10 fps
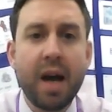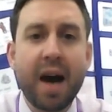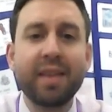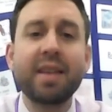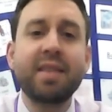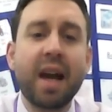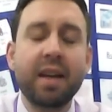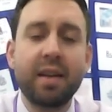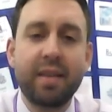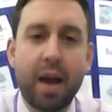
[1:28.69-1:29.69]
and the second
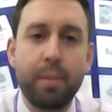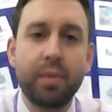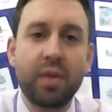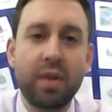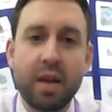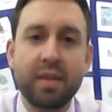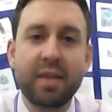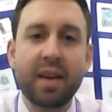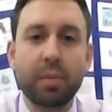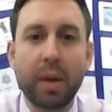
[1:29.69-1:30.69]
attempt
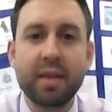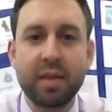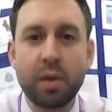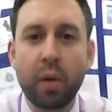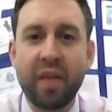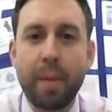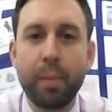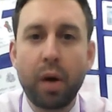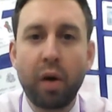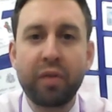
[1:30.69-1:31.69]
takes place in November
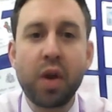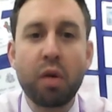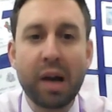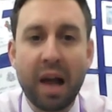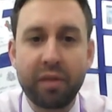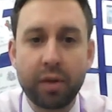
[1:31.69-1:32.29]
of Year 11.